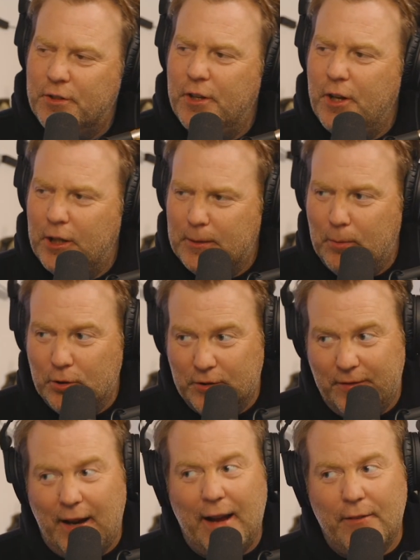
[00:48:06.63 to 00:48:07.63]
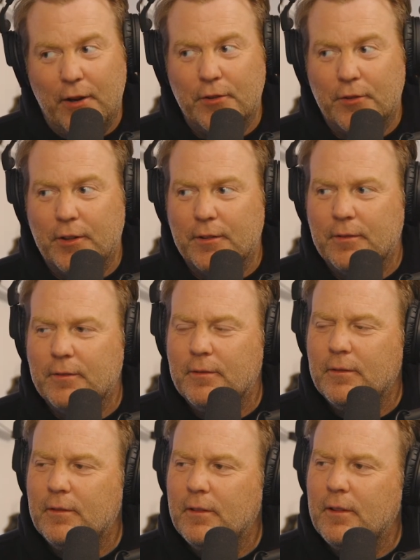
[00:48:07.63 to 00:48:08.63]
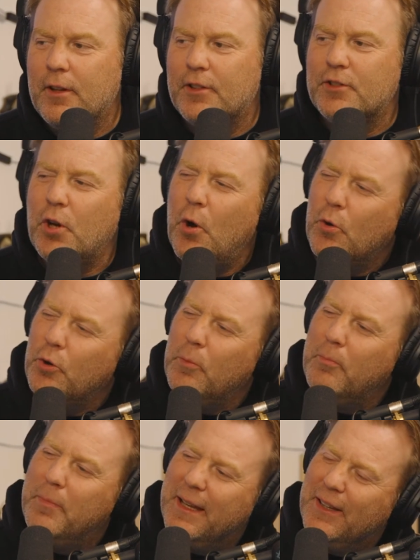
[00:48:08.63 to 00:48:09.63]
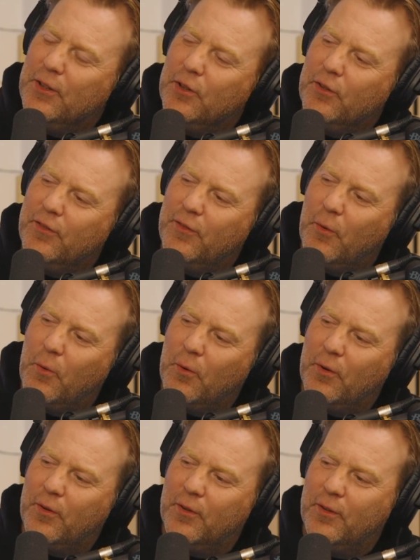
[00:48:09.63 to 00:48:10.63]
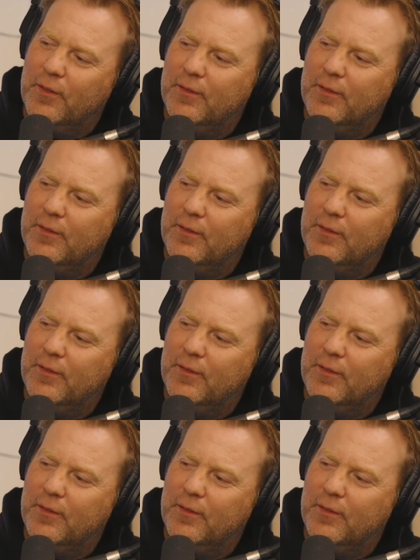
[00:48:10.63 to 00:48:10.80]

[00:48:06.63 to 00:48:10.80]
deductible is $500. The total bill for